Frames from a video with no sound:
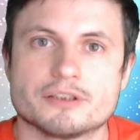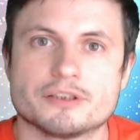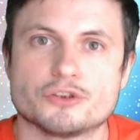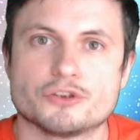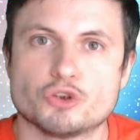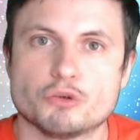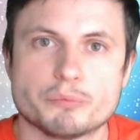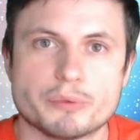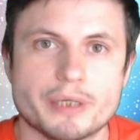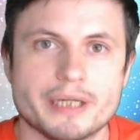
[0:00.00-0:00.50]

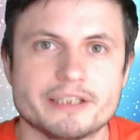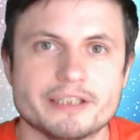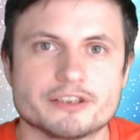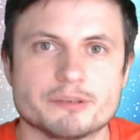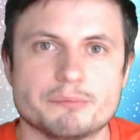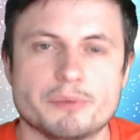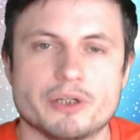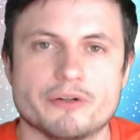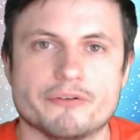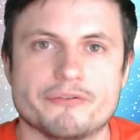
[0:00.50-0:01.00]
So bright, as
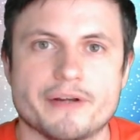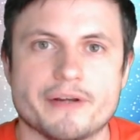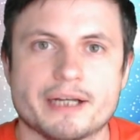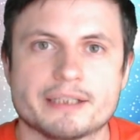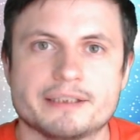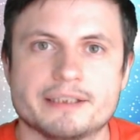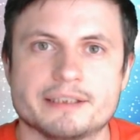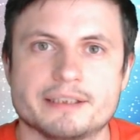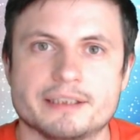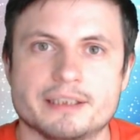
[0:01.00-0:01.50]
a matter of
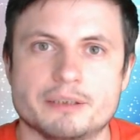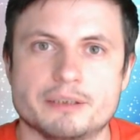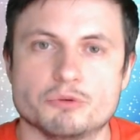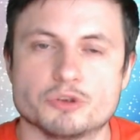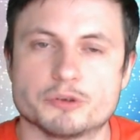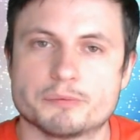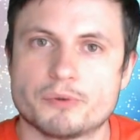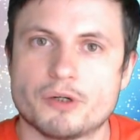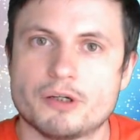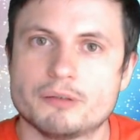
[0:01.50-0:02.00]
fact, that it
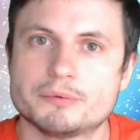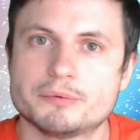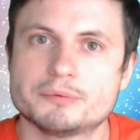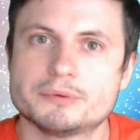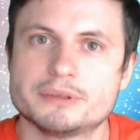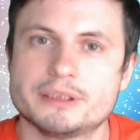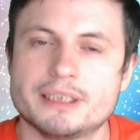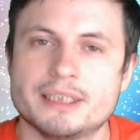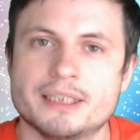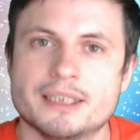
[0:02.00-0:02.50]
was
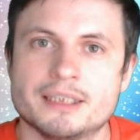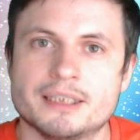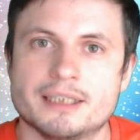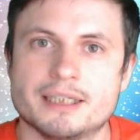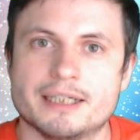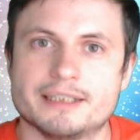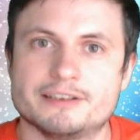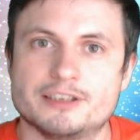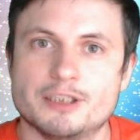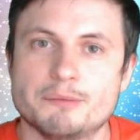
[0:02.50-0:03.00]
probably
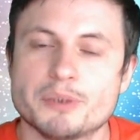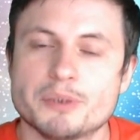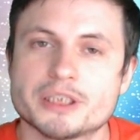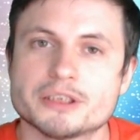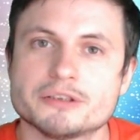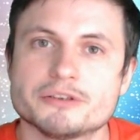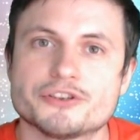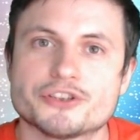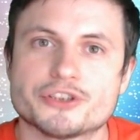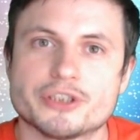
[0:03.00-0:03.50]
a
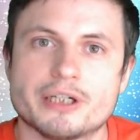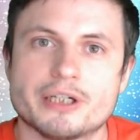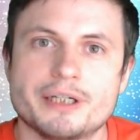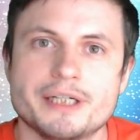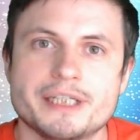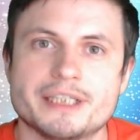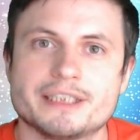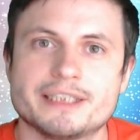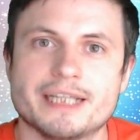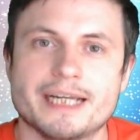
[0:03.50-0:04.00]
typical star
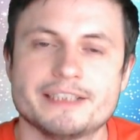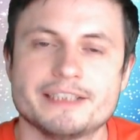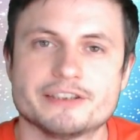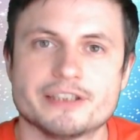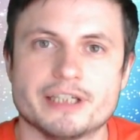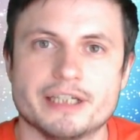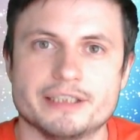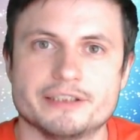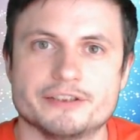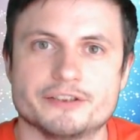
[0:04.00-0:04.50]
in the night
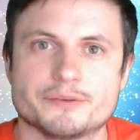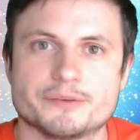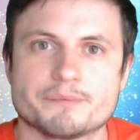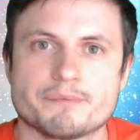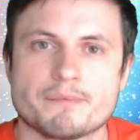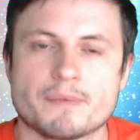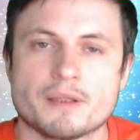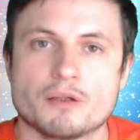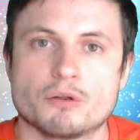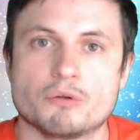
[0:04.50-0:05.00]
skies,
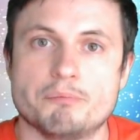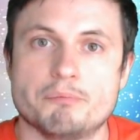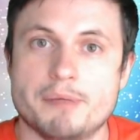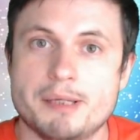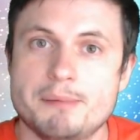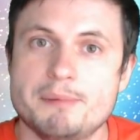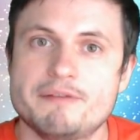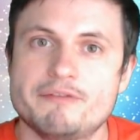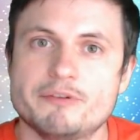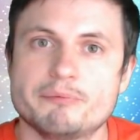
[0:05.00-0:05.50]

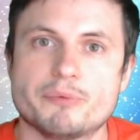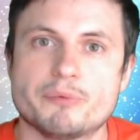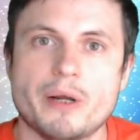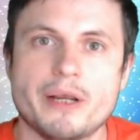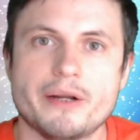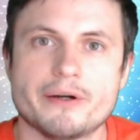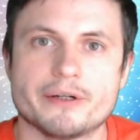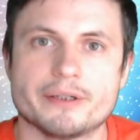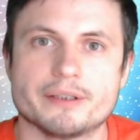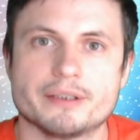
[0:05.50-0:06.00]
maybe even
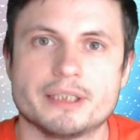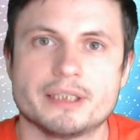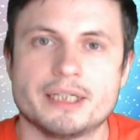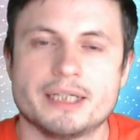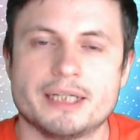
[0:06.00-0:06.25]
brighter.